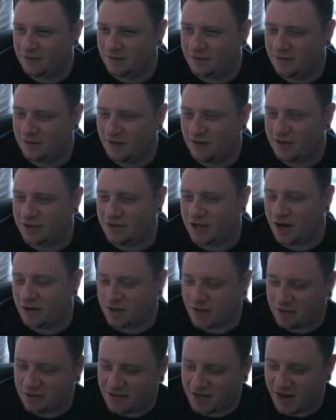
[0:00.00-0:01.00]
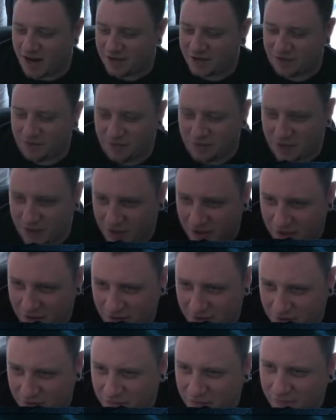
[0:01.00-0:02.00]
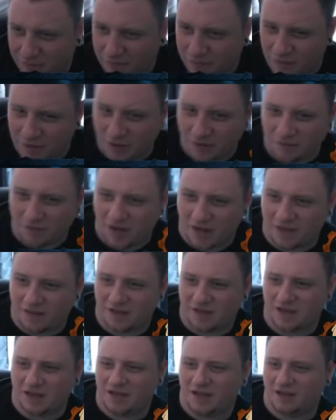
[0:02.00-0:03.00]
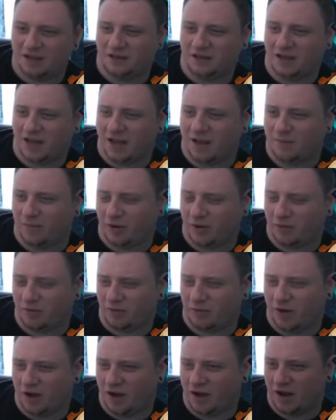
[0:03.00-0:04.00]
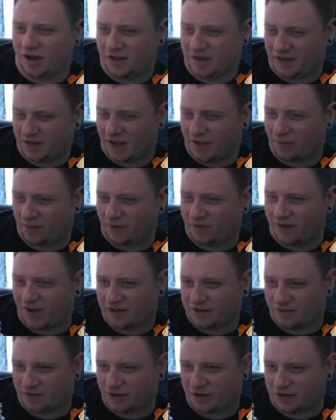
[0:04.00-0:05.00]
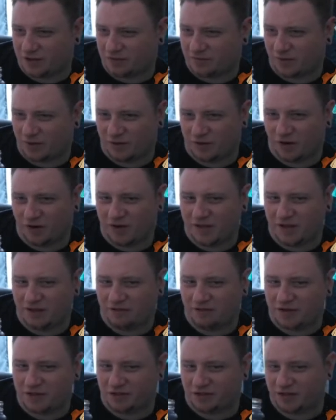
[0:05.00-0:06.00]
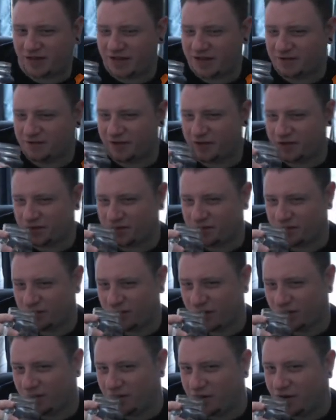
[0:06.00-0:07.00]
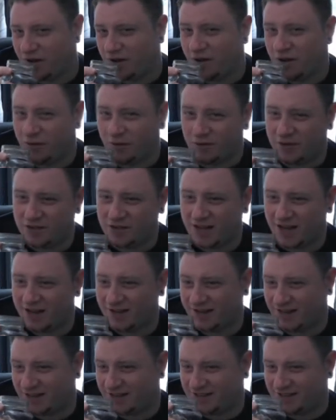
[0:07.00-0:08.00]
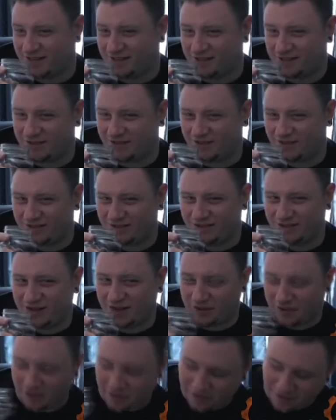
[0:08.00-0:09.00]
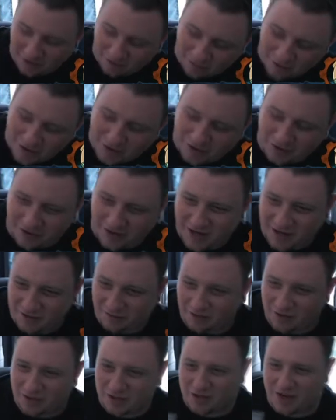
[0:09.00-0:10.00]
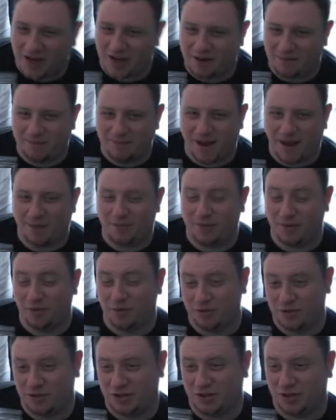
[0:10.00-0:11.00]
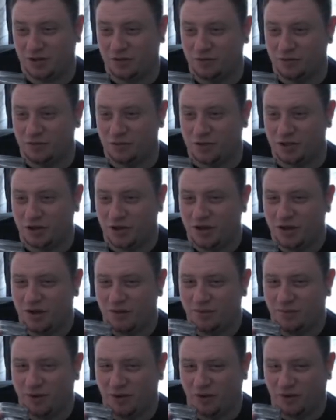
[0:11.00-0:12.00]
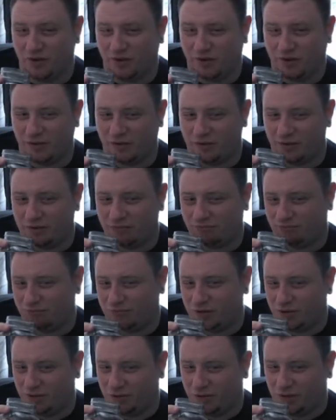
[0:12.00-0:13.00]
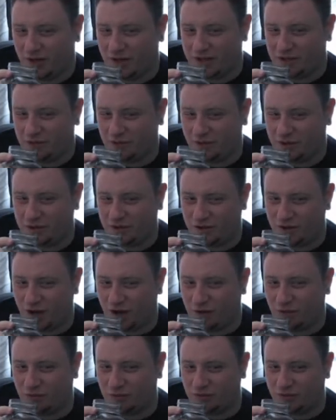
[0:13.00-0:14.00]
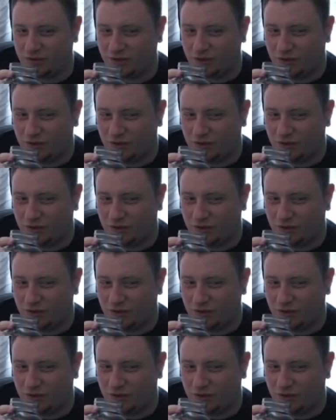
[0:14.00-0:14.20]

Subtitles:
And the Chozo statues are in the Game Boy Advance version, but not in the original NES version as well, which is handy because it just the original NES version had a map that was huge, but unless you were told